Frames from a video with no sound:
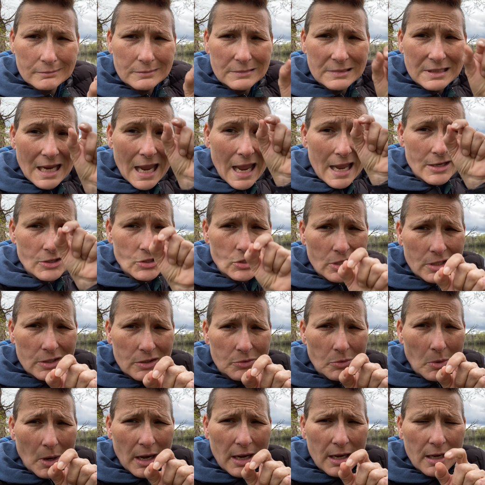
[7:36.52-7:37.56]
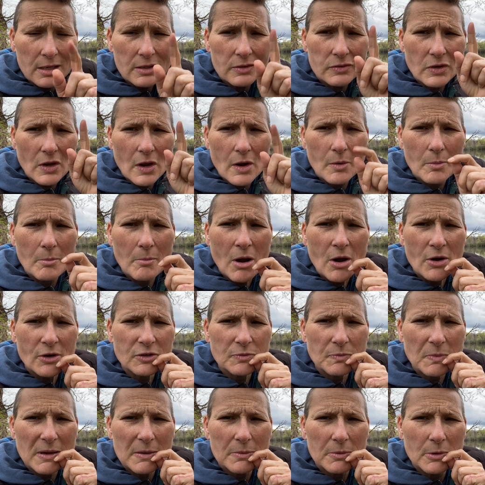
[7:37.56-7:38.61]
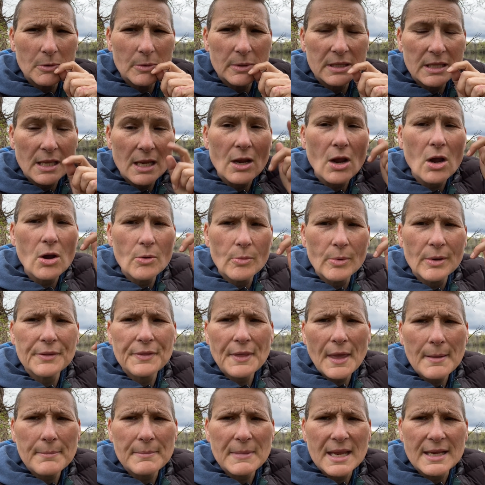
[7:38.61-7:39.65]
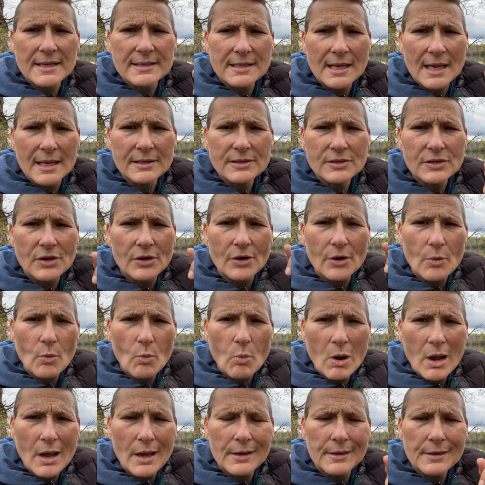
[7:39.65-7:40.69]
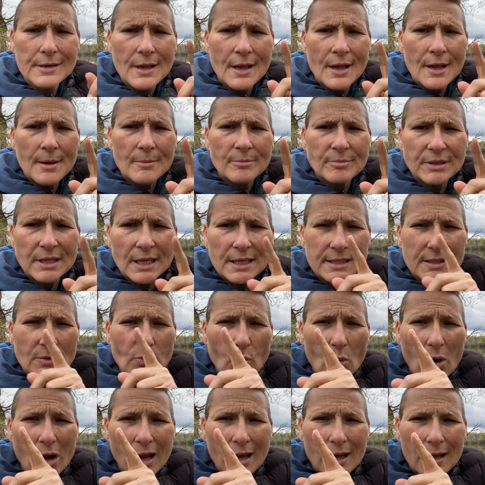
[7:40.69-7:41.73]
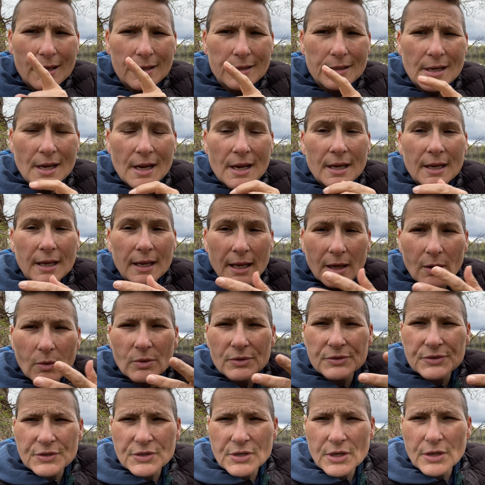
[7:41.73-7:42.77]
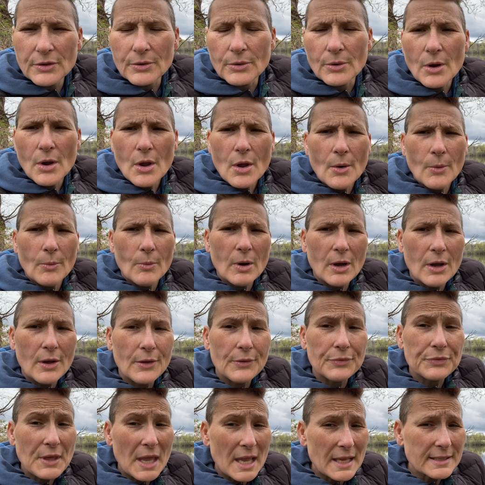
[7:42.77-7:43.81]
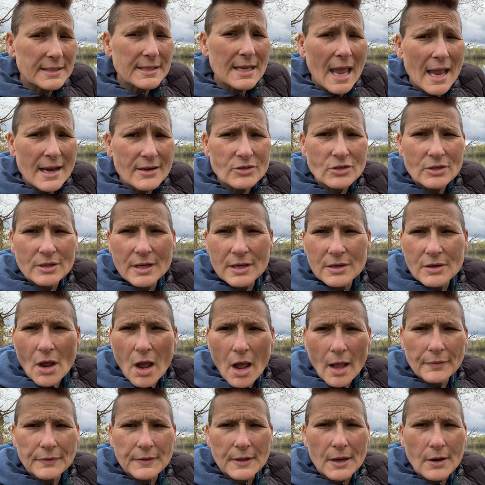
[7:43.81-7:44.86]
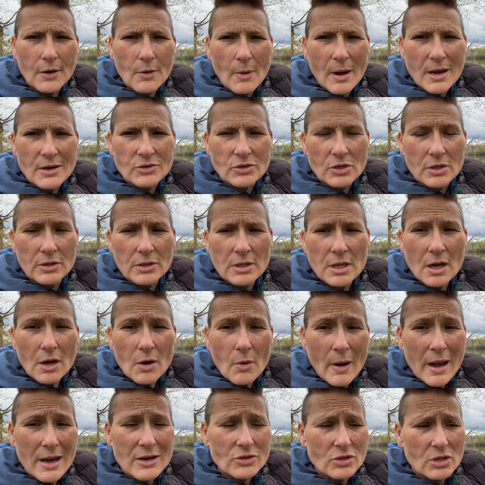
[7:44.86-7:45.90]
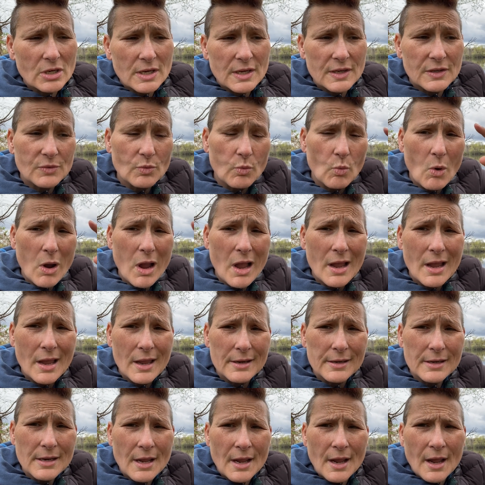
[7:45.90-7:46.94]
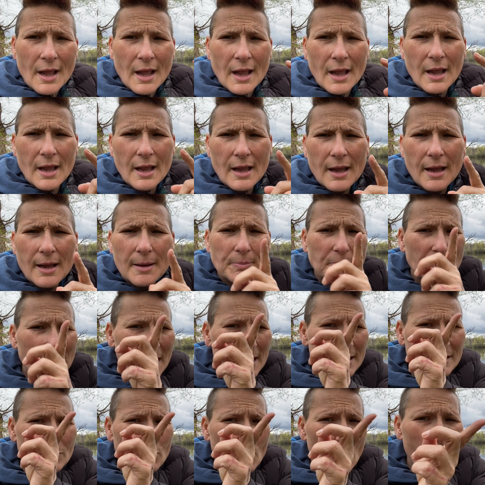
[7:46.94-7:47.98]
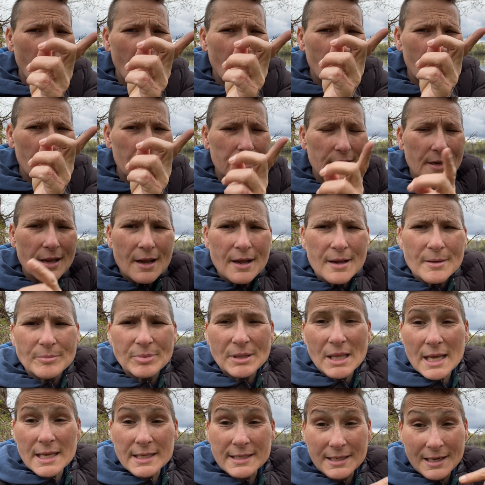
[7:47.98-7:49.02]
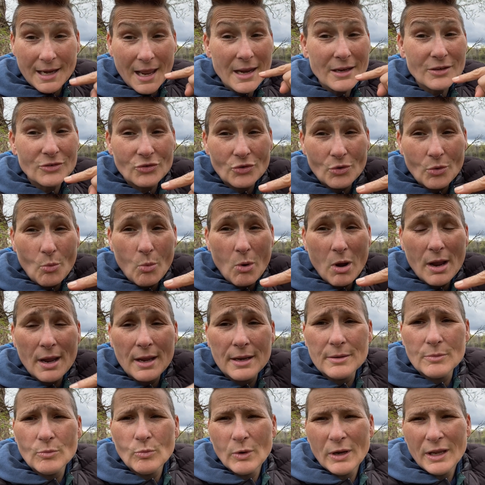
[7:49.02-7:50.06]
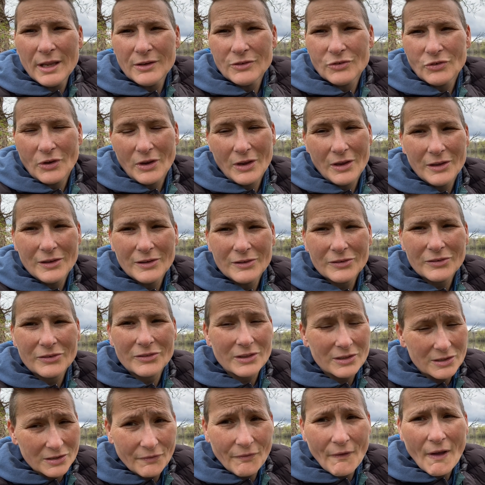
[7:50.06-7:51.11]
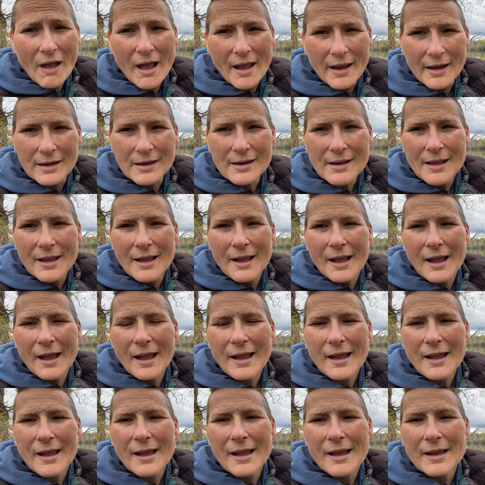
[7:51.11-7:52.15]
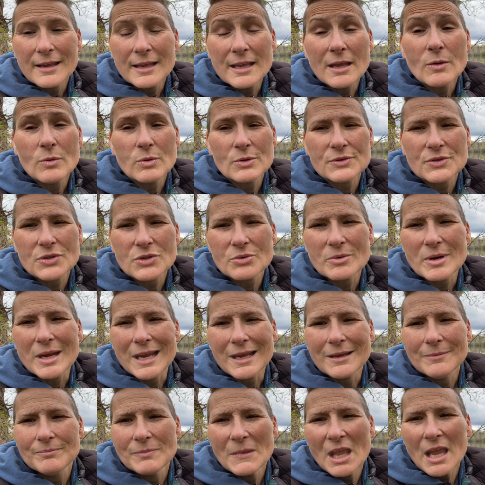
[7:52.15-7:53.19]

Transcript: dashes, right? So most people would think, oh, well, that makes sense. You know, one plus one equals two. Well, that's actually not the equation. The equation is 1 uh, plus 1 plus an extra 1, which is the divine, uh, equals 3.